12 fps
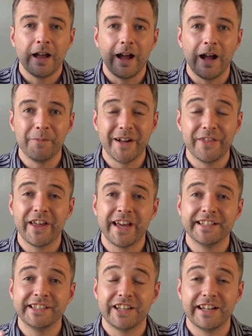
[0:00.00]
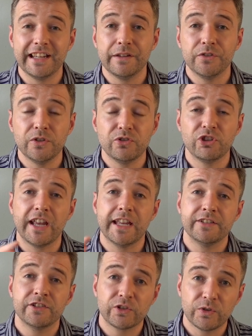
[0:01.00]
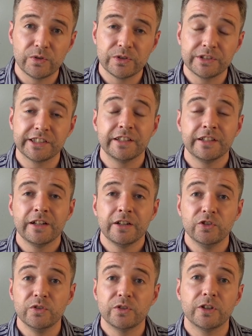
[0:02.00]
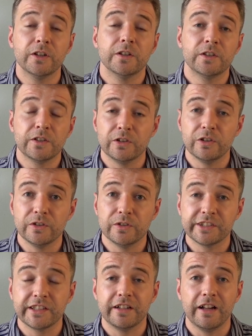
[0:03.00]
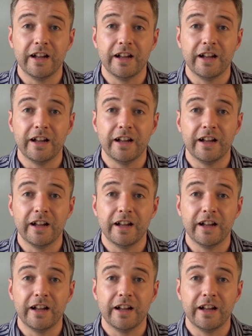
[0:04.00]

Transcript: and that is that if you change schools, you could lose